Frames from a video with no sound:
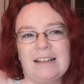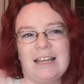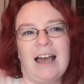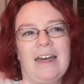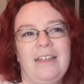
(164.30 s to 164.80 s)

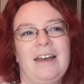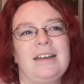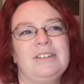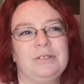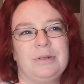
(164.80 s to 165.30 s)
like, I think
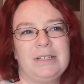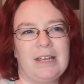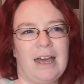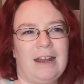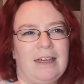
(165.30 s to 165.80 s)
I can do
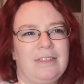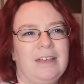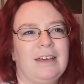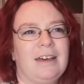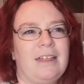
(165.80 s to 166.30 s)
it, and I
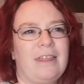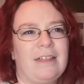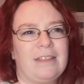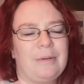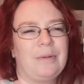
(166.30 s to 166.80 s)
think
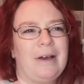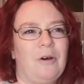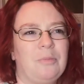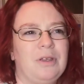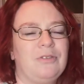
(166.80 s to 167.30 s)
that that will
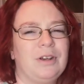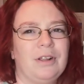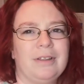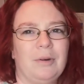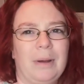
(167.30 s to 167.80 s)
help me
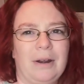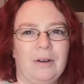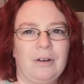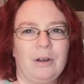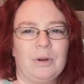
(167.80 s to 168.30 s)
feel a little
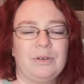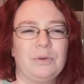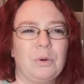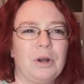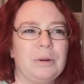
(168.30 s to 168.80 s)
better going
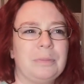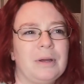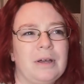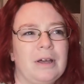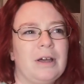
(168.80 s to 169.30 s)
forward.
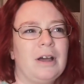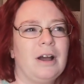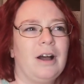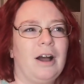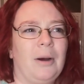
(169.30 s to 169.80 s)

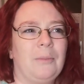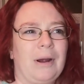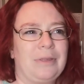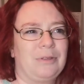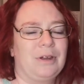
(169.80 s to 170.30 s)

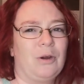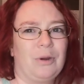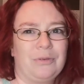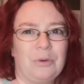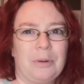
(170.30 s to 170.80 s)
Rather than
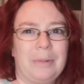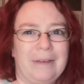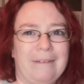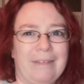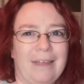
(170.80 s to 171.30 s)
going forward
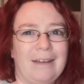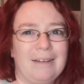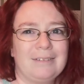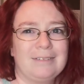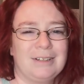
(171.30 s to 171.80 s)
being,
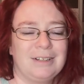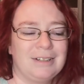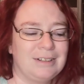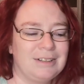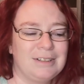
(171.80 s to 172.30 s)
like,
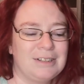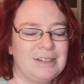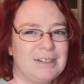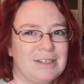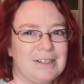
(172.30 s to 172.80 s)

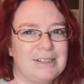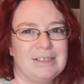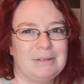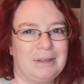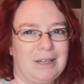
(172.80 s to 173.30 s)

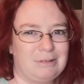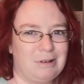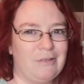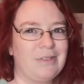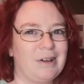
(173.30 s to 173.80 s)
something like
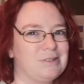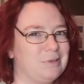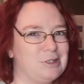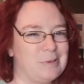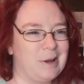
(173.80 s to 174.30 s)

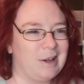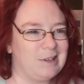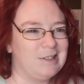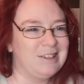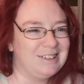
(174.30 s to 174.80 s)
12,000 words
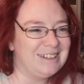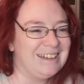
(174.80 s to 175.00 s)
behind.